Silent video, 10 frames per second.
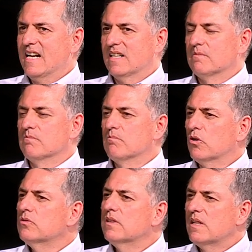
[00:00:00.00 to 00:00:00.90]
um,
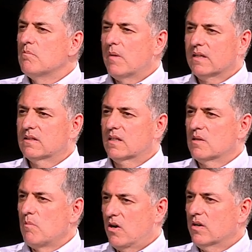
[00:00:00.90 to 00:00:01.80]
mostly Mexican
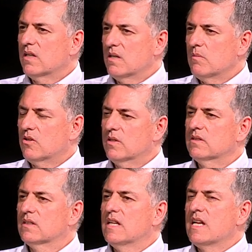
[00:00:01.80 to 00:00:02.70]
American
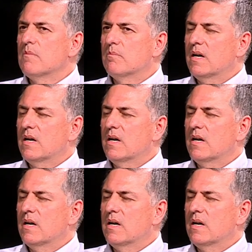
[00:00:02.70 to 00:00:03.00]
immigrants, mm -hmm.